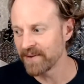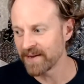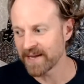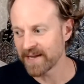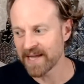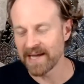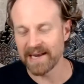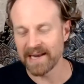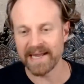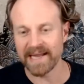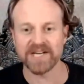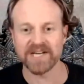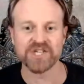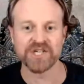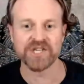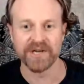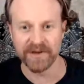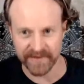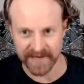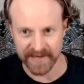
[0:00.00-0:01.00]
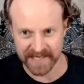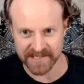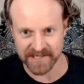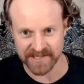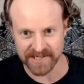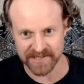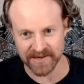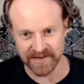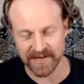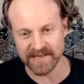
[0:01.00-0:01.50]
collection of
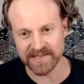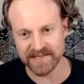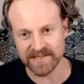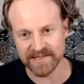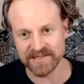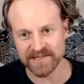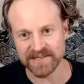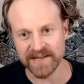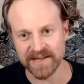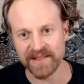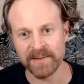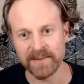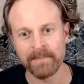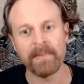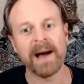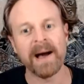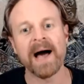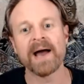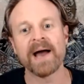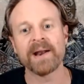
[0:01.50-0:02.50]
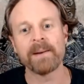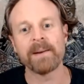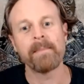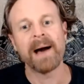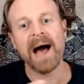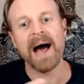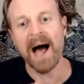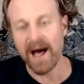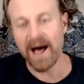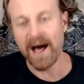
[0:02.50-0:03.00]
exercises and the Barden
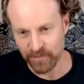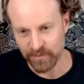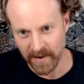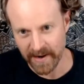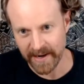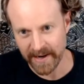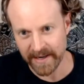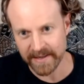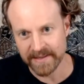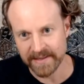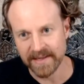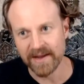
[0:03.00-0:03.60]
pathway.